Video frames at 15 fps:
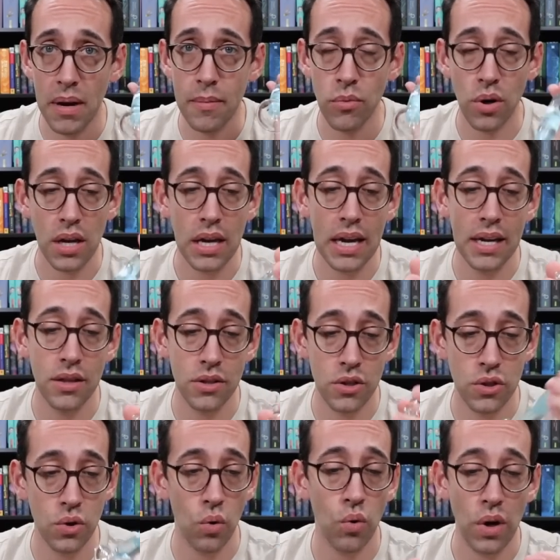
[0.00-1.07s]
memory in the
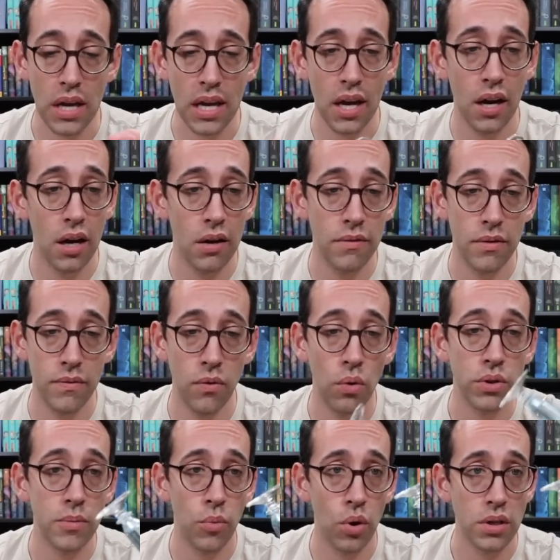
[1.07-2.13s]
story of
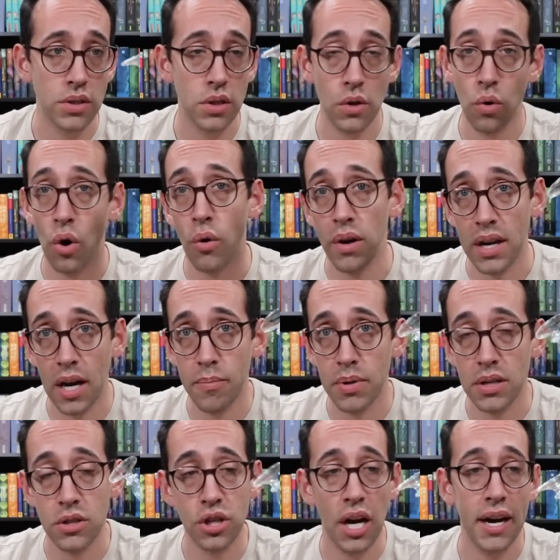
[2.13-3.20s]
Voldemort's growing up
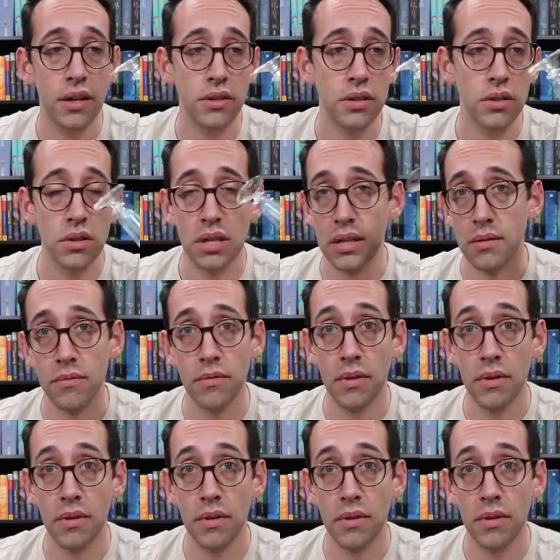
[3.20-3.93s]
in childhood and